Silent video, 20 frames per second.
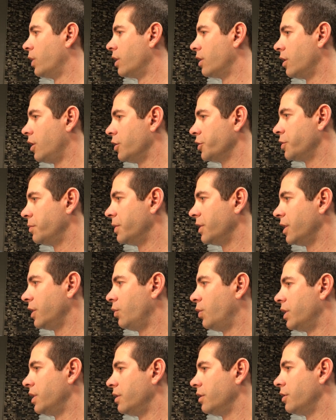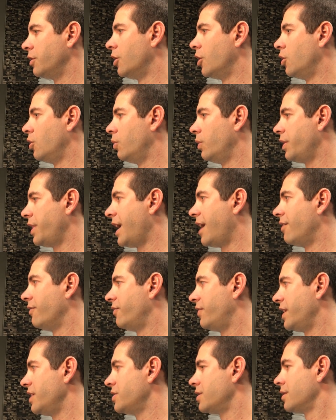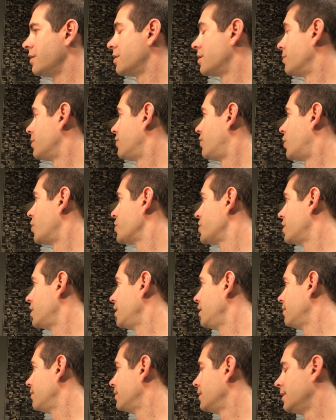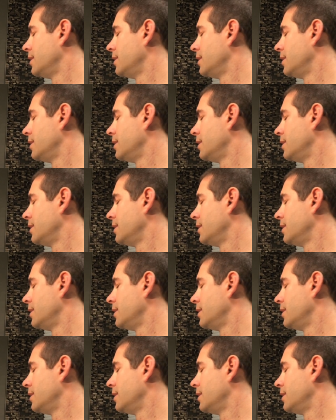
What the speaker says: where it ultimately wanted to go without facing some adversity.